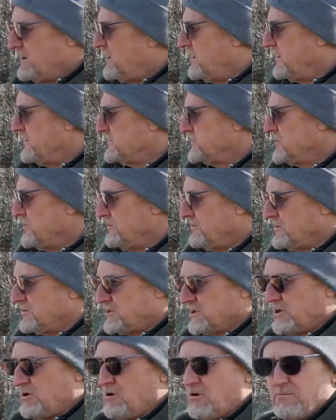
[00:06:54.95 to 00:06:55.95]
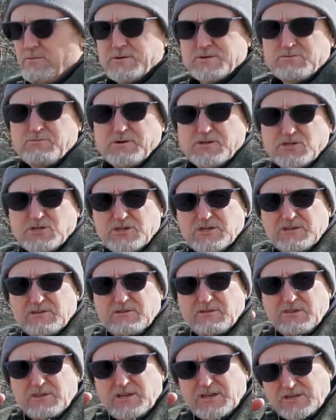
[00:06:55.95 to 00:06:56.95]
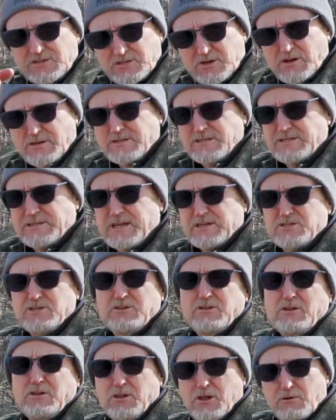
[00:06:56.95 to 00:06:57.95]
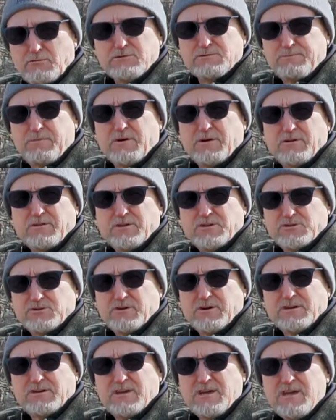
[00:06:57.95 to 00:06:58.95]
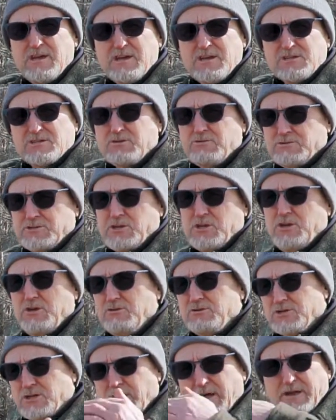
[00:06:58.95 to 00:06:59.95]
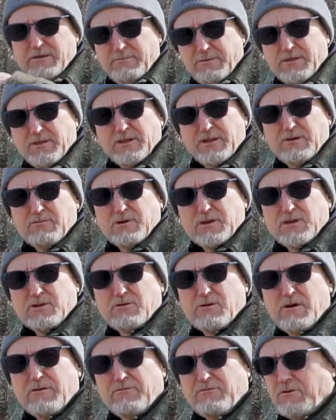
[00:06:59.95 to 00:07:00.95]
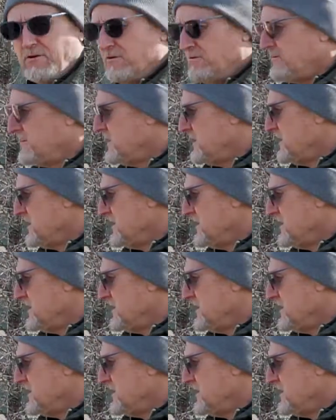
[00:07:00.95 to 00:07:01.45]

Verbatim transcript: on Toyota Tacomas, which the exhaust is actually the lowest part of the truck. So it's a huge liability when you're off road.